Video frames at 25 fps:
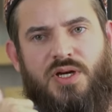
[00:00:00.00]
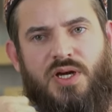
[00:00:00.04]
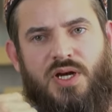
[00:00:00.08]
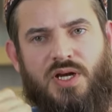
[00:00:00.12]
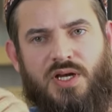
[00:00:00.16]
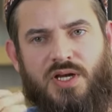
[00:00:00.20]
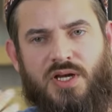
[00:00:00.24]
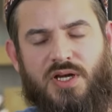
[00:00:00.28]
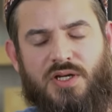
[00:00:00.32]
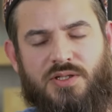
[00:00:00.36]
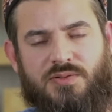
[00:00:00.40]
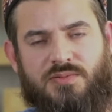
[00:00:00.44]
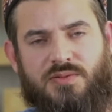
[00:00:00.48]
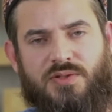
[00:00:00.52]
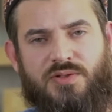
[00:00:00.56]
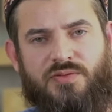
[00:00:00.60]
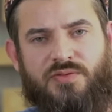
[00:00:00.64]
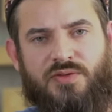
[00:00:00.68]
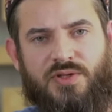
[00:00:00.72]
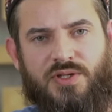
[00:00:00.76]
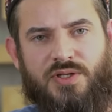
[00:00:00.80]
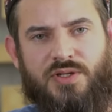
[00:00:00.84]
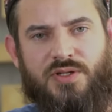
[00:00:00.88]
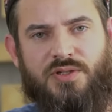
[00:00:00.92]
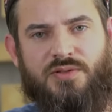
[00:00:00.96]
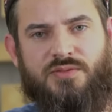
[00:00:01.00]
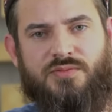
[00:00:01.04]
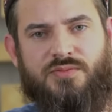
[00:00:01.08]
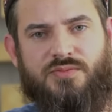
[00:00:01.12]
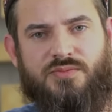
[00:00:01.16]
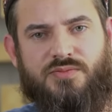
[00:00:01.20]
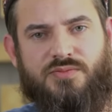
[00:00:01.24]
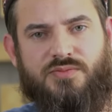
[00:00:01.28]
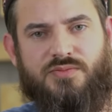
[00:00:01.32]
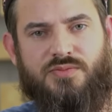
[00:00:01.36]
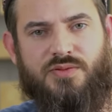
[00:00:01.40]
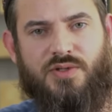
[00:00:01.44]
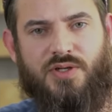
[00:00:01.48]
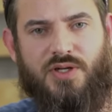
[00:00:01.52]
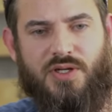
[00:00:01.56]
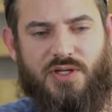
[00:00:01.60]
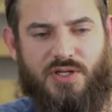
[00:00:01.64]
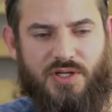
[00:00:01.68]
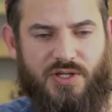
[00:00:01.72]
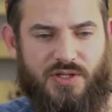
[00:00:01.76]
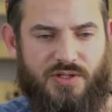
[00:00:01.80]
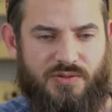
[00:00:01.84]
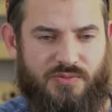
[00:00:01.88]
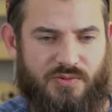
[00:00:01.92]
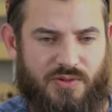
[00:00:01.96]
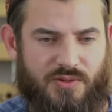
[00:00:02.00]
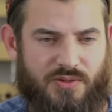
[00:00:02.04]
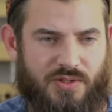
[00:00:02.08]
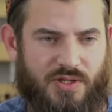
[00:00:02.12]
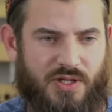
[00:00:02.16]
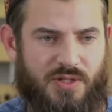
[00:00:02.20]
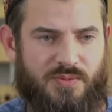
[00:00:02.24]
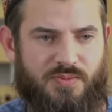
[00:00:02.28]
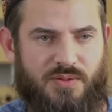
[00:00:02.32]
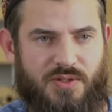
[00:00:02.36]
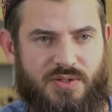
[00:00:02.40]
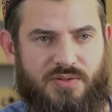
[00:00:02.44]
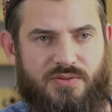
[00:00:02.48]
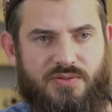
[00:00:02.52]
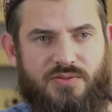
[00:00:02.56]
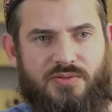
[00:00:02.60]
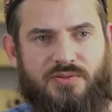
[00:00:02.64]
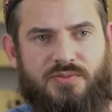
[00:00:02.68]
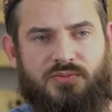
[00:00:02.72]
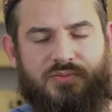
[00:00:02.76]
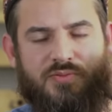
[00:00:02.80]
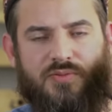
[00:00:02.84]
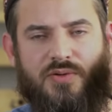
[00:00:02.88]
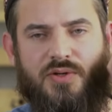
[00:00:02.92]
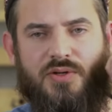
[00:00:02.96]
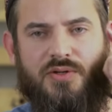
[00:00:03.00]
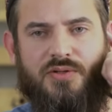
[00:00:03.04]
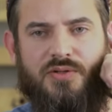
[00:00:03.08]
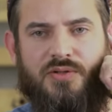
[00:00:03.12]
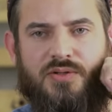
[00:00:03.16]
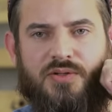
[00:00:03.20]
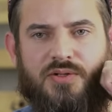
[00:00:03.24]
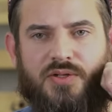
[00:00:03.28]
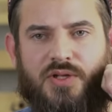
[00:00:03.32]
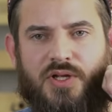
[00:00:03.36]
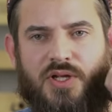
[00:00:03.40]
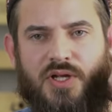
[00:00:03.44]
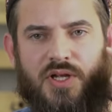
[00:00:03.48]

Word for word: I had the feeling, and I woke up and walked